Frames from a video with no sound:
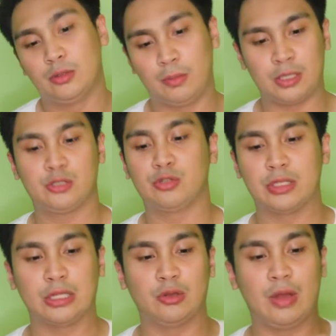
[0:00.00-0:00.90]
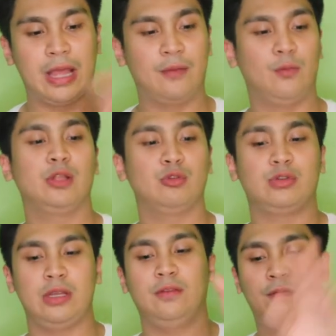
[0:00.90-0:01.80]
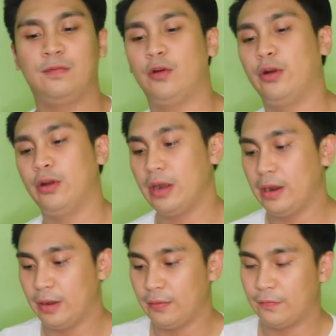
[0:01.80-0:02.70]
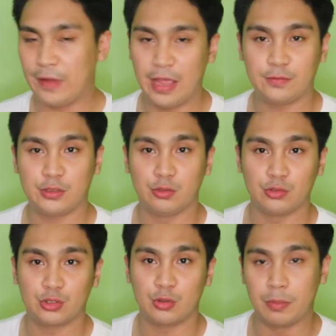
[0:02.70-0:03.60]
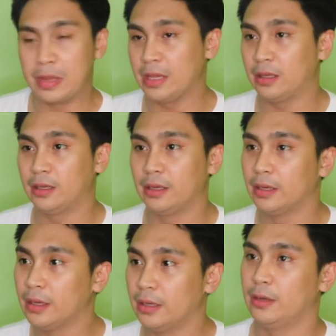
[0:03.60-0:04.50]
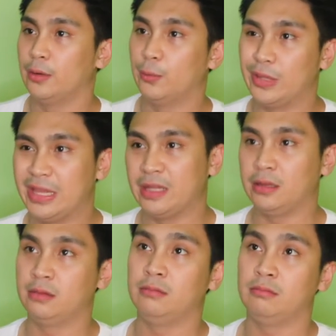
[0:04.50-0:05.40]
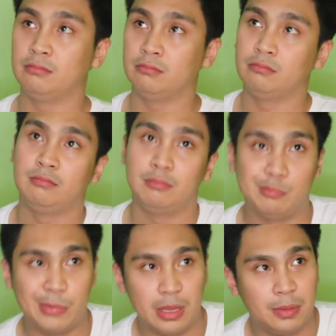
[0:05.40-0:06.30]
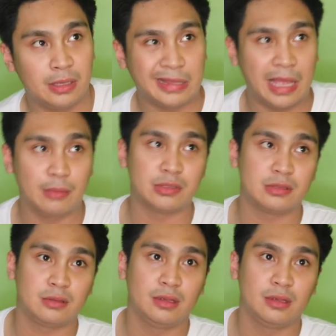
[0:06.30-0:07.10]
Yung mga shoes na to. I have one, two, three, four, five shoes to make within maybe the times